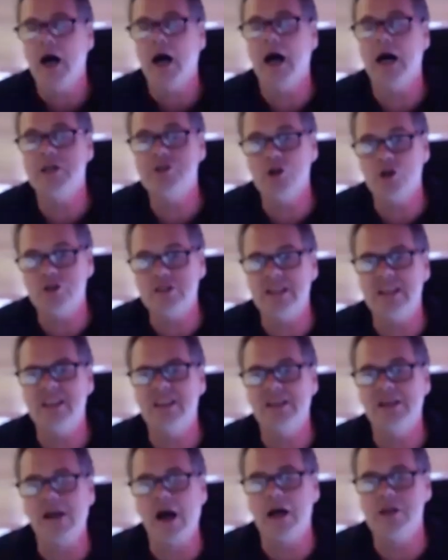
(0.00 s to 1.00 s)

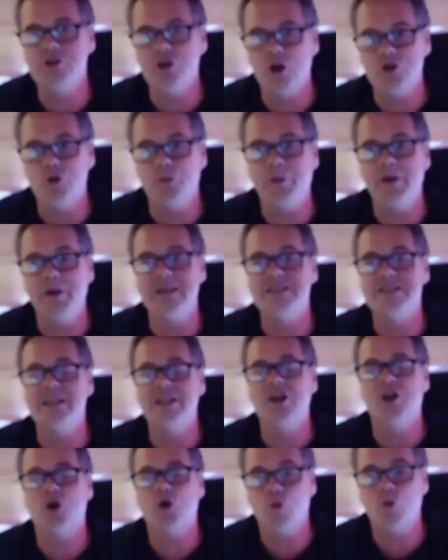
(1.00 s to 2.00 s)
isotropy is
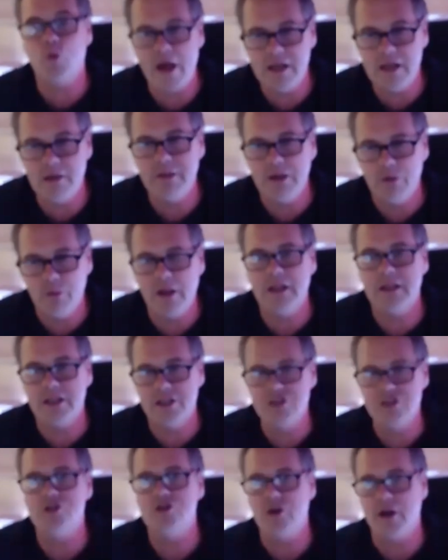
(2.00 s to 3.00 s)
incredibly well
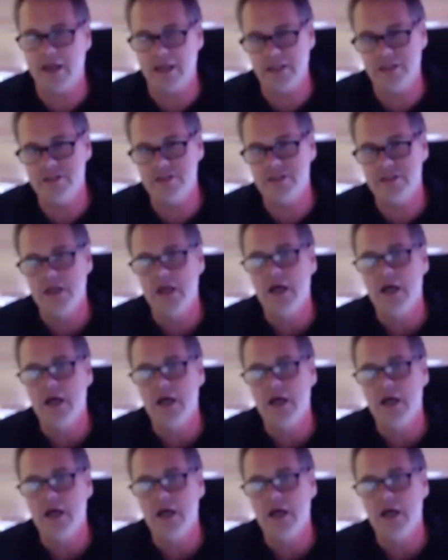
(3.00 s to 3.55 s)
constrained,